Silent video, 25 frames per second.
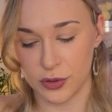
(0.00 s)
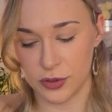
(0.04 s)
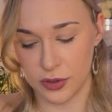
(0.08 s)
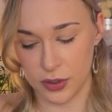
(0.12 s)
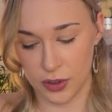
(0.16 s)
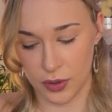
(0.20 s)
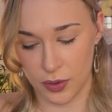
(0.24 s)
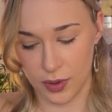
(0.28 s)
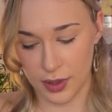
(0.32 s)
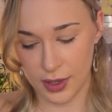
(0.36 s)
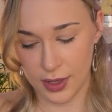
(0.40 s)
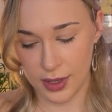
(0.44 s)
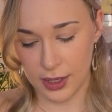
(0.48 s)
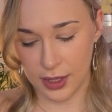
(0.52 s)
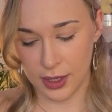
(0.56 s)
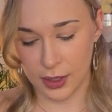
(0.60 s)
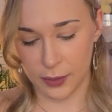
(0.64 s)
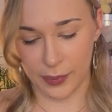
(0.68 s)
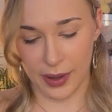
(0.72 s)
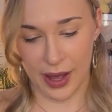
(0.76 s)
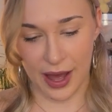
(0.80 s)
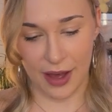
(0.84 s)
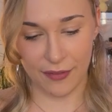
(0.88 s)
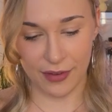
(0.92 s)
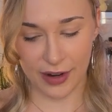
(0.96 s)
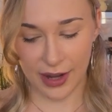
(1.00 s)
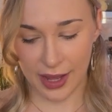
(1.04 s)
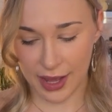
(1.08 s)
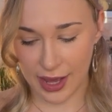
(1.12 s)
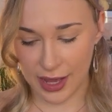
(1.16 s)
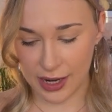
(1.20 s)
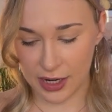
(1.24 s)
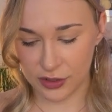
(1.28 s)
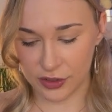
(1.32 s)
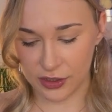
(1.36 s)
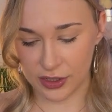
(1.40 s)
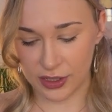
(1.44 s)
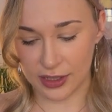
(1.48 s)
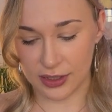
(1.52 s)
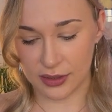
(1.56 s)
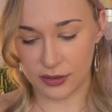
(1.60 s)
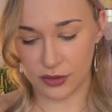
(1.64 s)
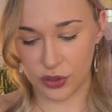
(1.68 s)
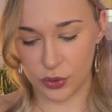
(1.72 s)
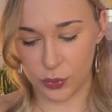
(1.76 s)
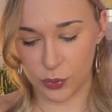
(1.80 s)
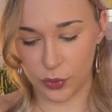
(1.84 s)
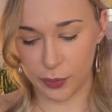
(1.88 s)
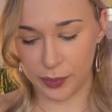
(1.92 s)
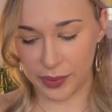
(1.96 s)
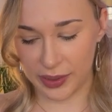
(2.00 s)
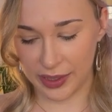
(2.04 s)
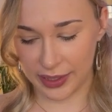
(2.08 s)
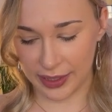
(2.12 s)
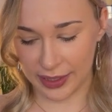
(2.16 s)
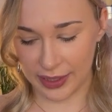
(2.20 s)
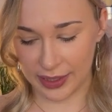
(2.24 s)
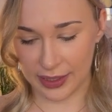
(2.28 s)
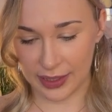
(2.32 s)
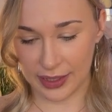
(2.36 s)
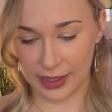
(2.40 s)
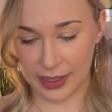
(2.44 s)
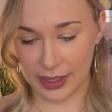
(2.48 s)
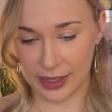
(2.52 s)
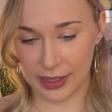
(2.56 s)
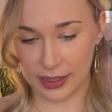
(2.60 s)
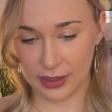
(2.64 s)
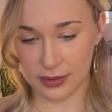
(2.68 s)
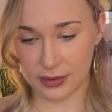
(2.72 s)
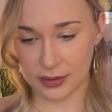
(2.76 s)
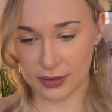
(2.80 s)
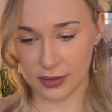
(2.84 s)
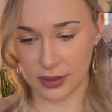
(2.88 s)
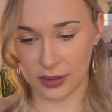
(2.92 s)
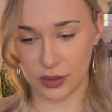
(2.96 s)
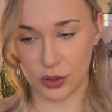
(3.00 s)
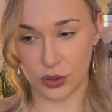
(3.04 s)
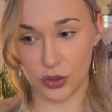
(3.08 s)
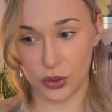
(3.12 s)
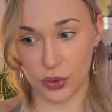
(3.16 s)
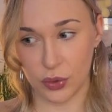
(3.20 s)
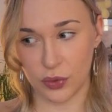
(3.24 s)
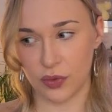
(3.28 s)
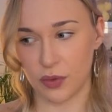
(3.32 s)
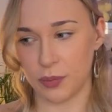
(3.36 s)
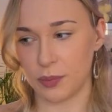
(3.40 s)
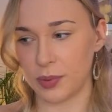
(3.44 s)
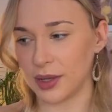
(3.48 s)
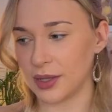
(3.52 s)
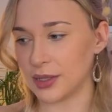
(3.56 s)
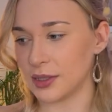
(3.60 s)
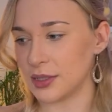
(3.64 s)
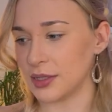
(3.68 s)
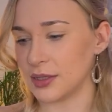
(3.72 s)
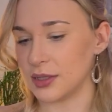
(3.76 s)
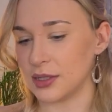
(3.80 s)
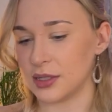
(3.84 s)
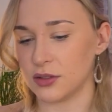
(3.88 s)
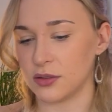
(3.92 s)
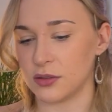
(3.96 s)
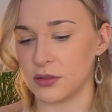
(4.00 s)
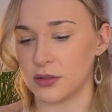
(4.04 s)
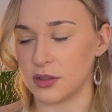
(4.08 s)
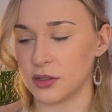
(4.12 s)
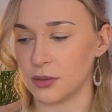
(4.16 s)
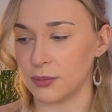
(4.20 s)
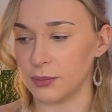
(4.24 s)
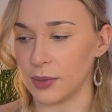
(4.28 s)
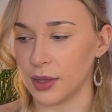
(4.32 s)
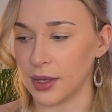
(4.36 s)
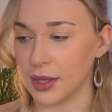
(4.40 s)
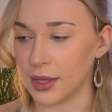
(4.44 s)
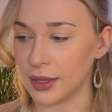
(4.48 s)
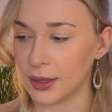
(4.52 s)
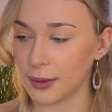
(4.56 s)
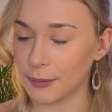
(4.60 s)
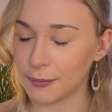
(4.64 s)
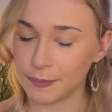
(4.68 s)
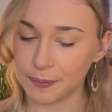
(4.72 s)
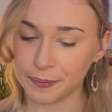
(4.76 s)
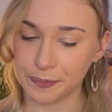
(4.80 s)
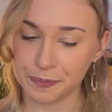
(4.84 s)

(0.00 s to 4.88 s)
So whatever that energy is, you will be healing it. You do have a big decision to make.